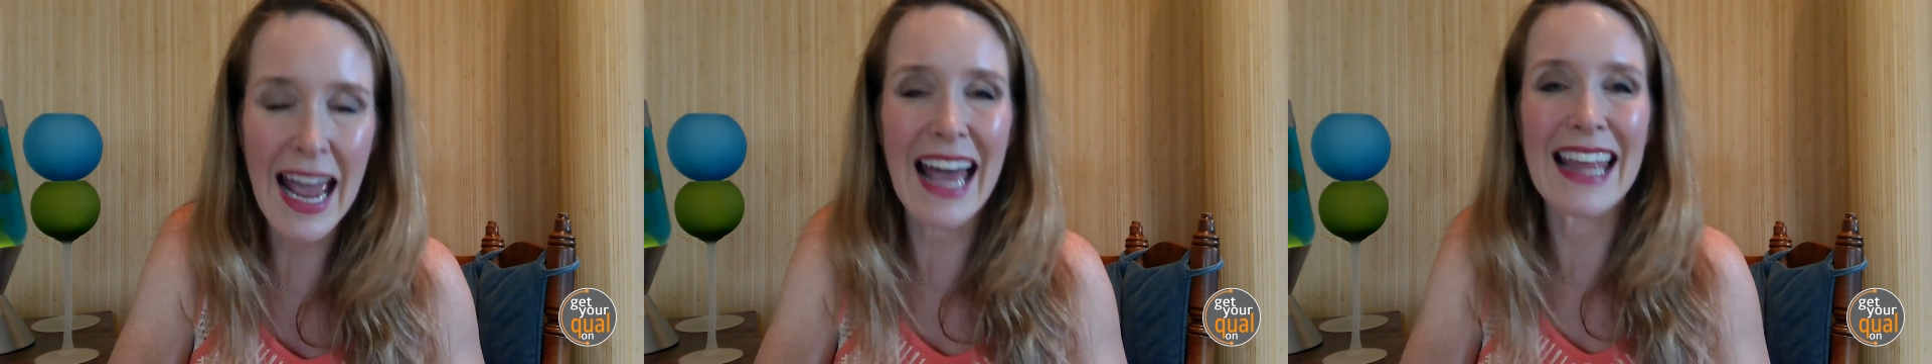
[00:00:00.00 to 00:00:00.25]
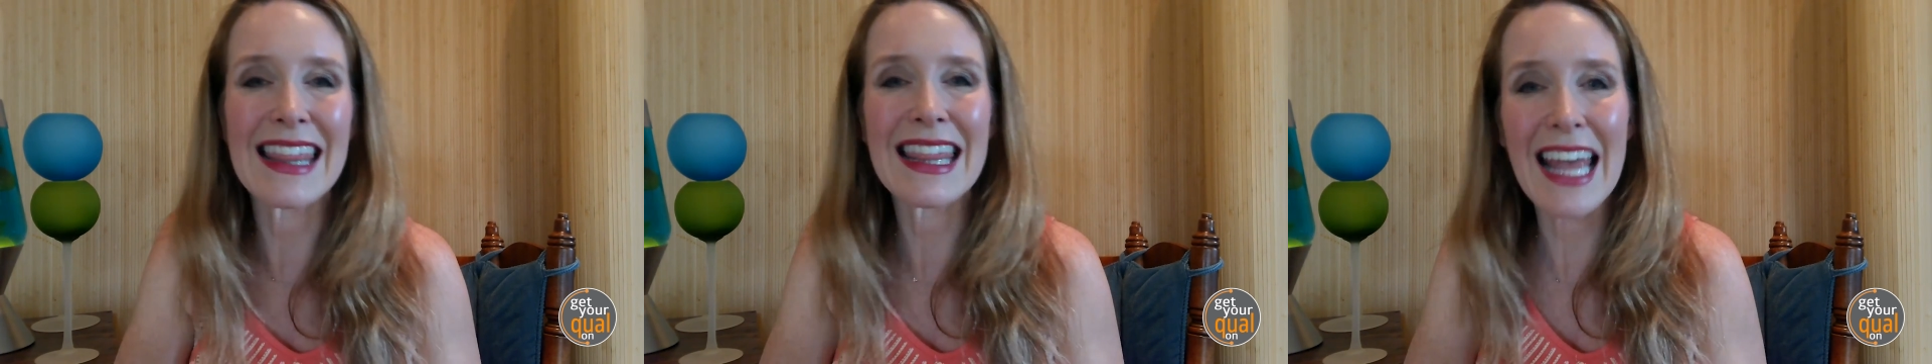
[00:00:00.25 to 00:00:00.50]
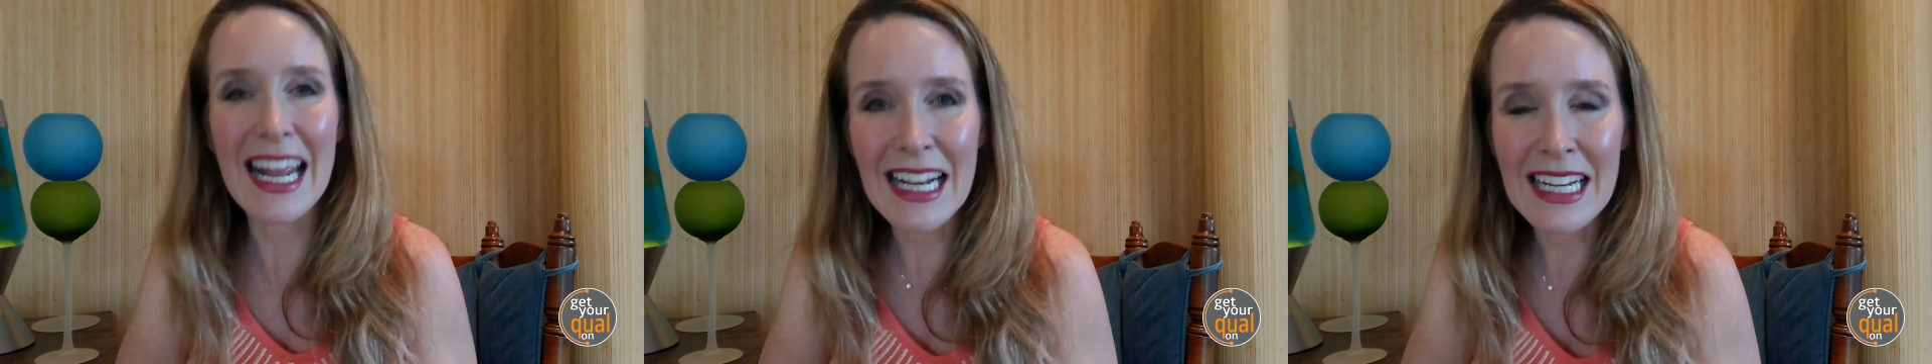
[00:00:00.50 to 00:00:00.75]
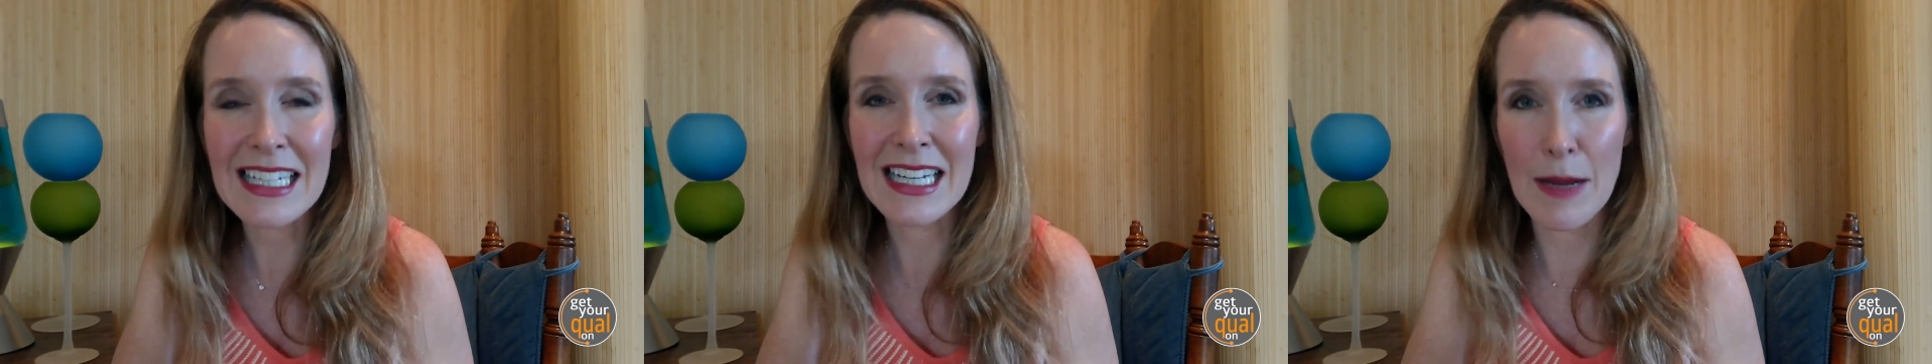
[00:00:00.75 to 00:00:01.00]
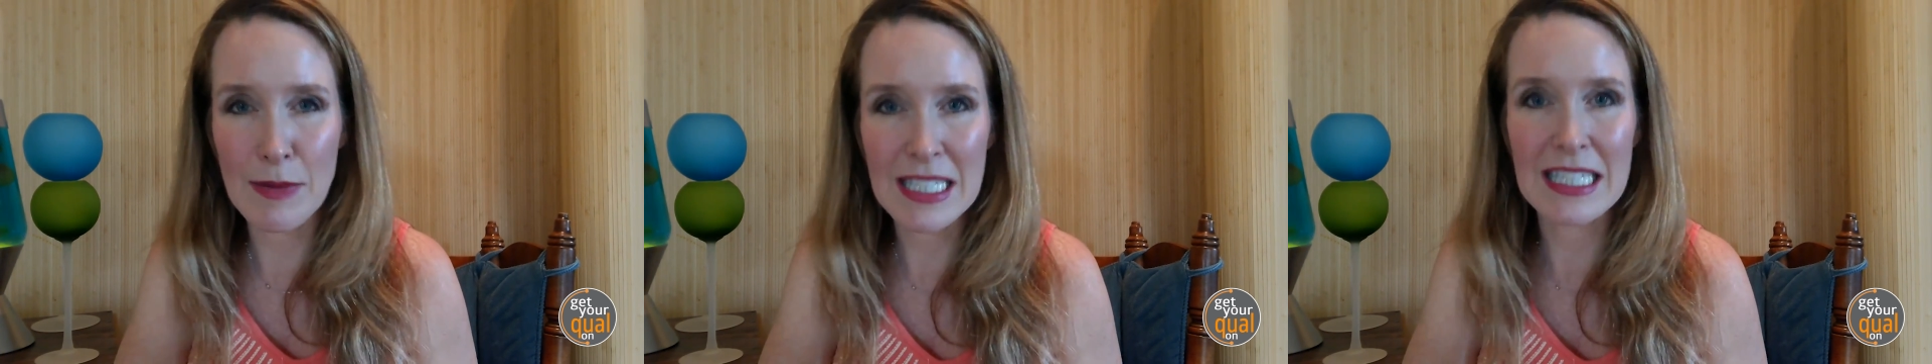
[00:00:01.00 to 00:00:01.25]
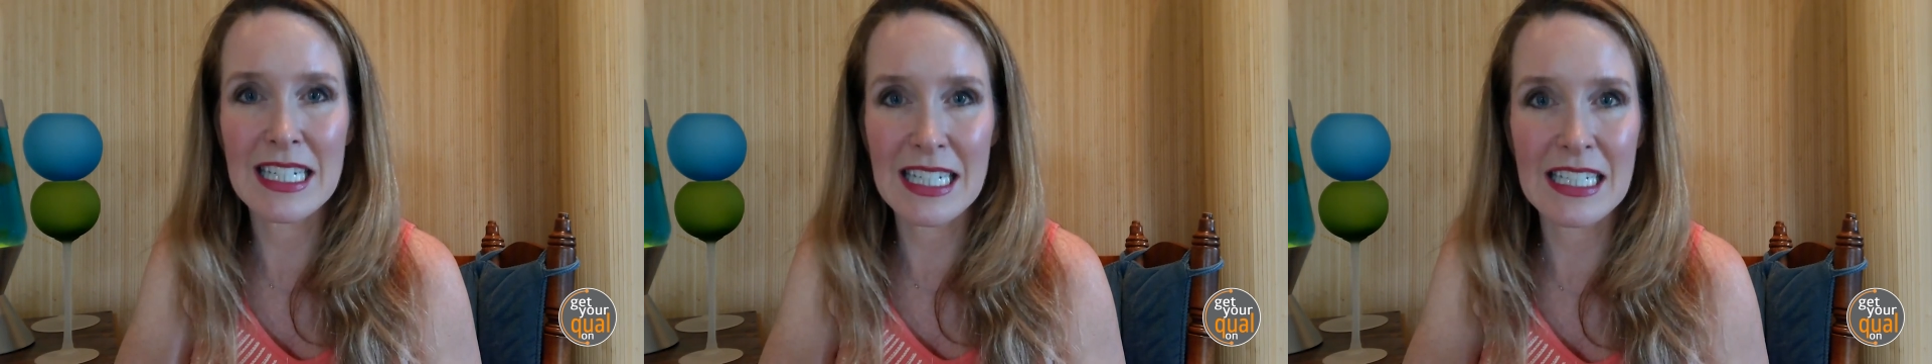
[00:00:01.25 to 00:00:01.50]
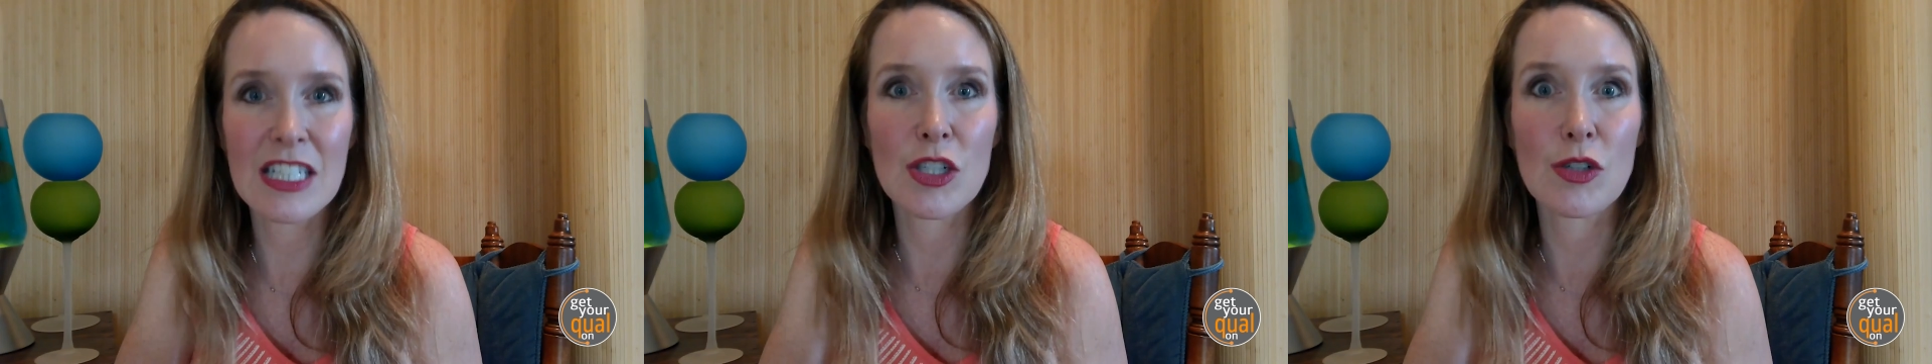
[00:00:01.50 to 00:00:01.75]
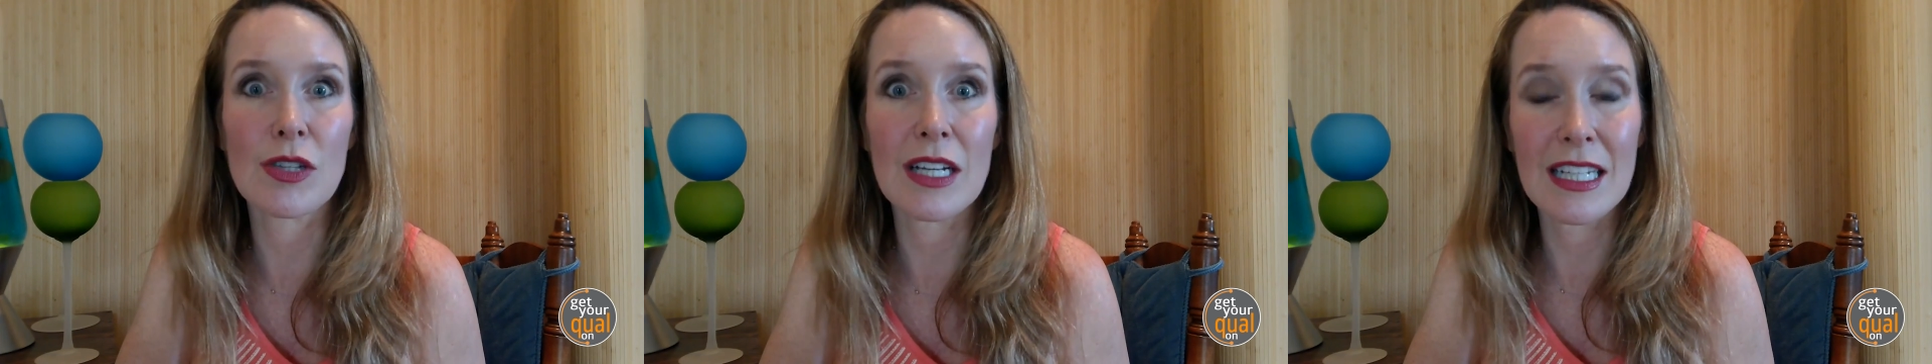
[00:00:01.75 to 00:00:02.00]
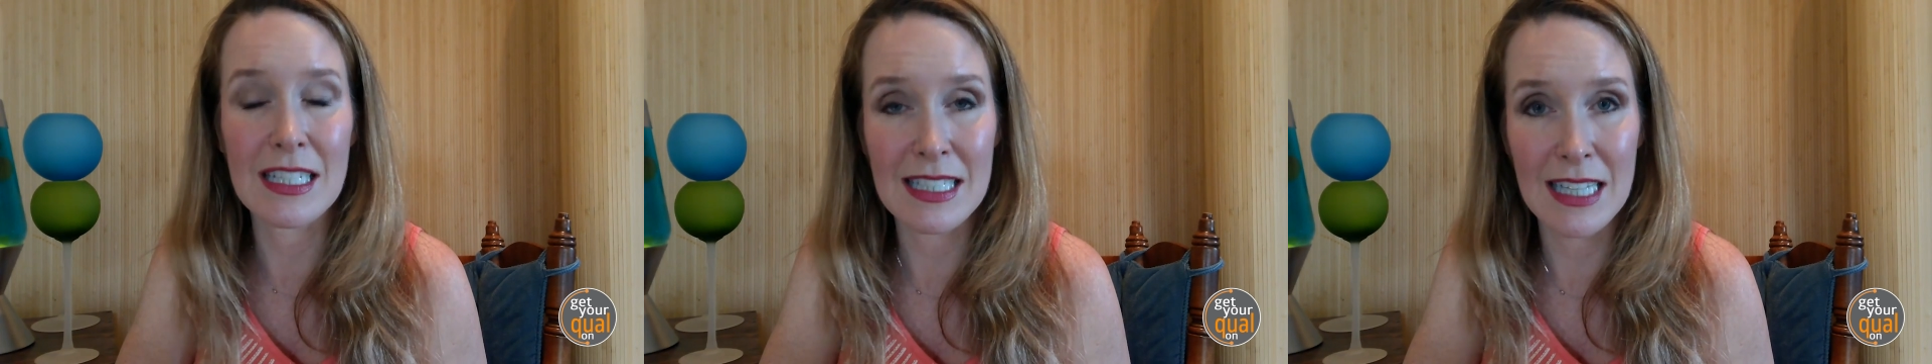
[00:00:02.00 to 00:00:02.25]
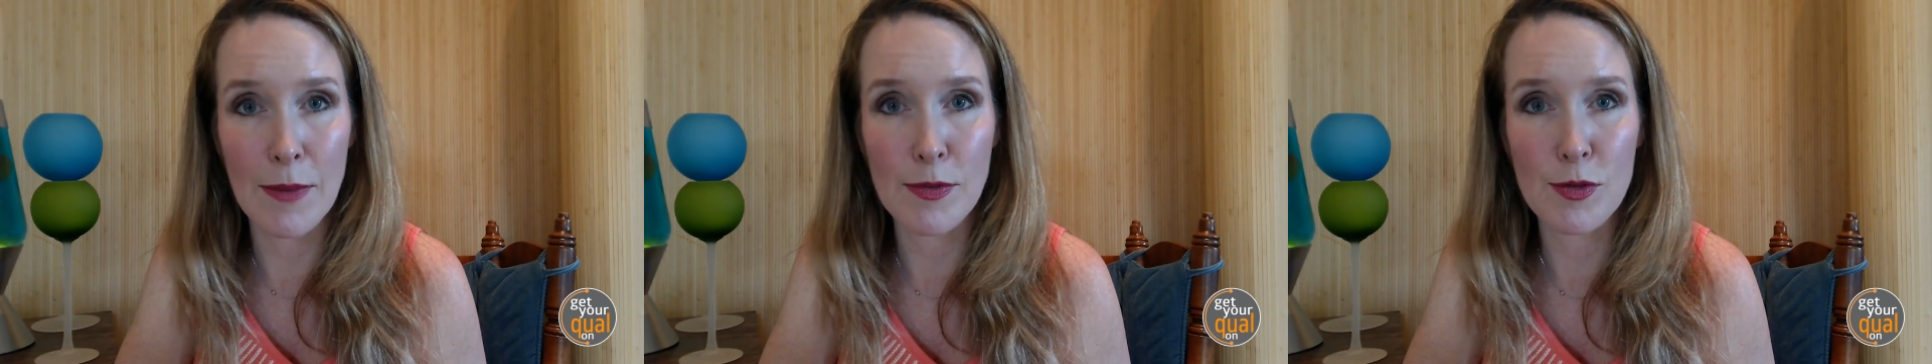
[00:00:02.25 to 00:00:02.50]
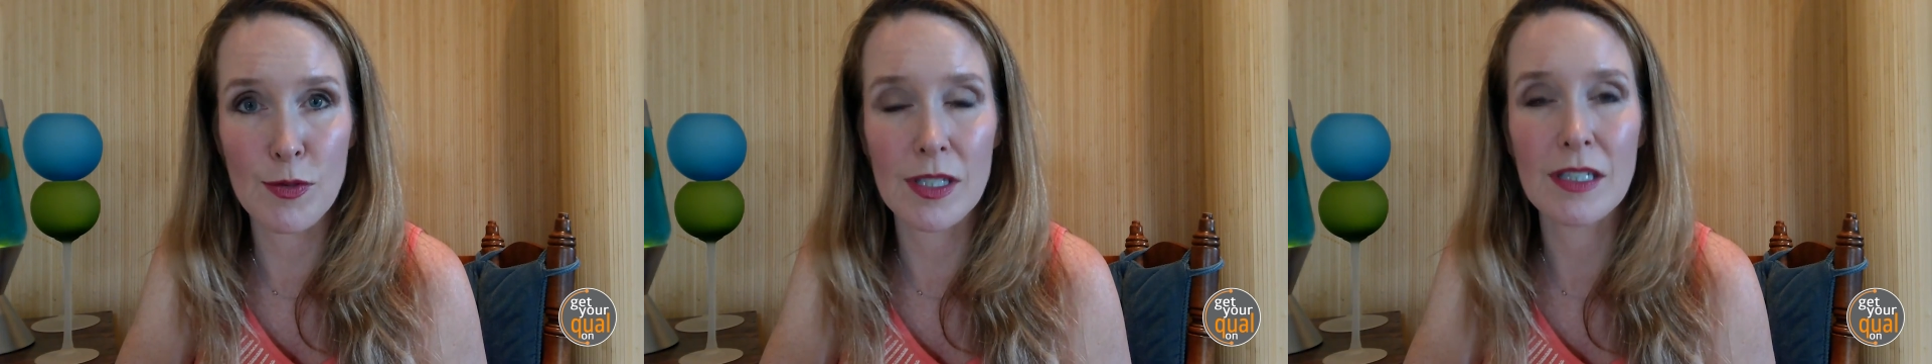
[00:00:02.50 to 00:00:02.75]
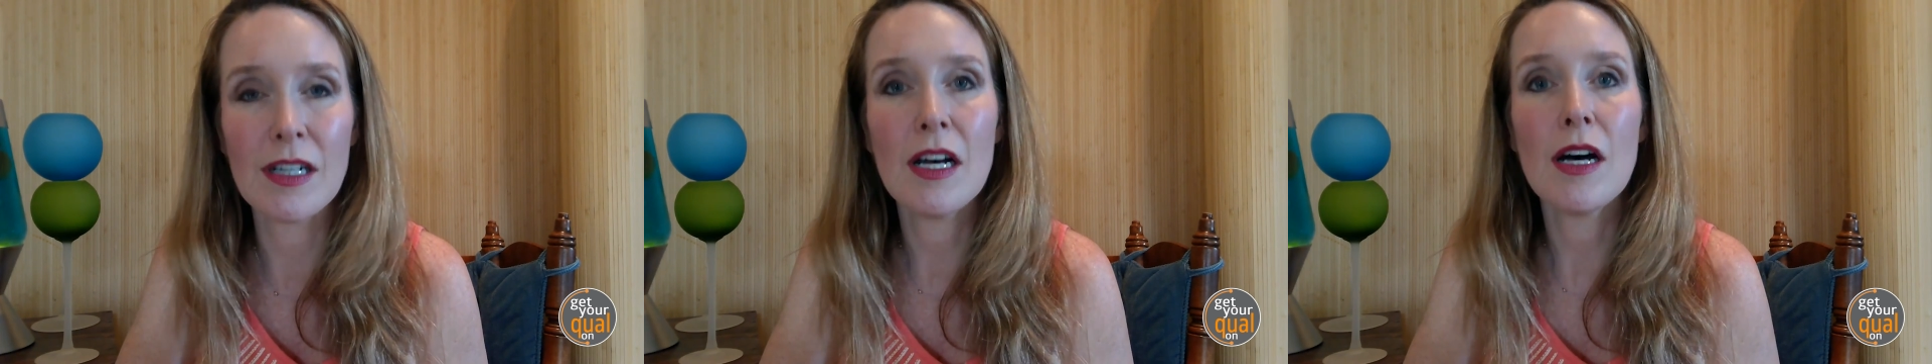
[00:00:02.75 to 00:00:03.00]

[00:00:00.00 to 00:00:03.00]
and then connecting to the conceptual